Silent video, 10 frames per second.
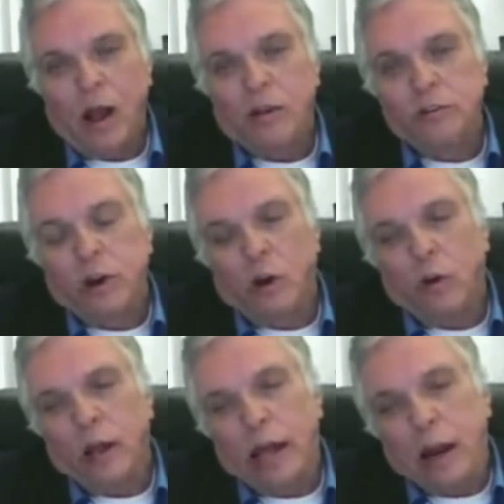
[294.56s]

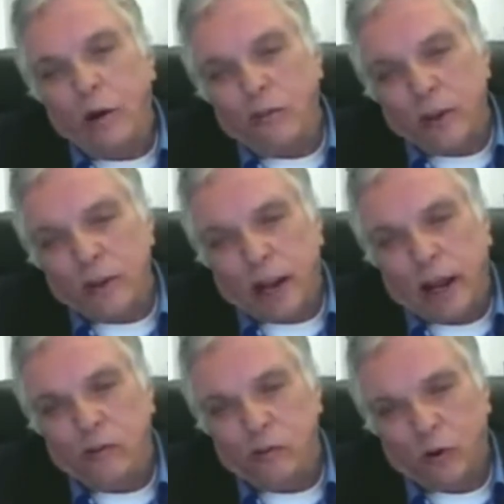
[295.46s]
So here's the
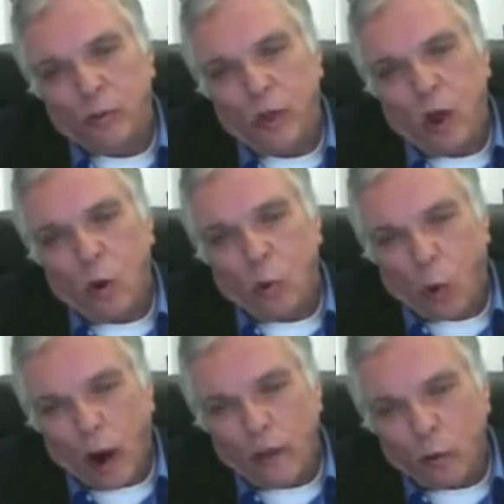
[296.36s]
danger.
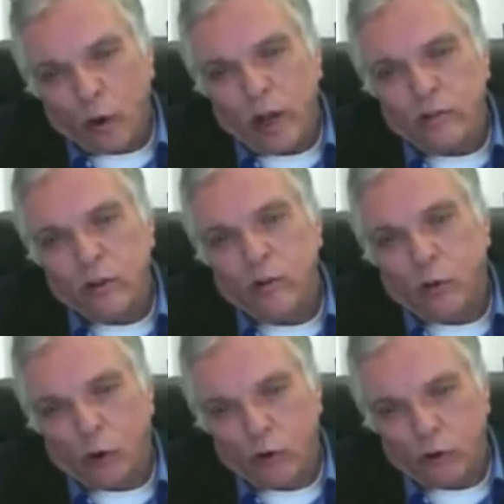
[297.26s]
One of the reasons
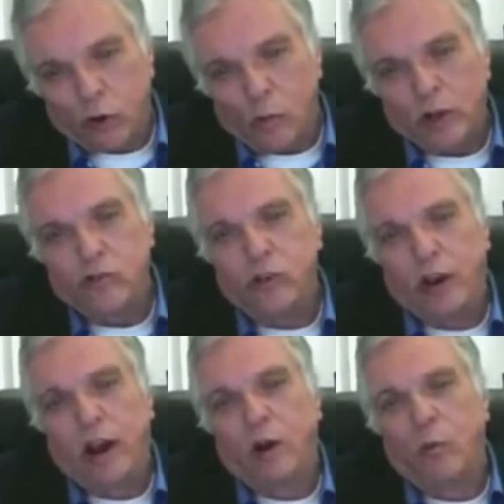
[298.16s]
for so much
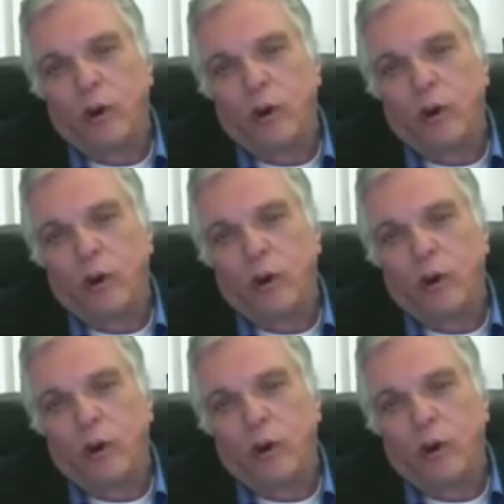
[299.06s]
genetic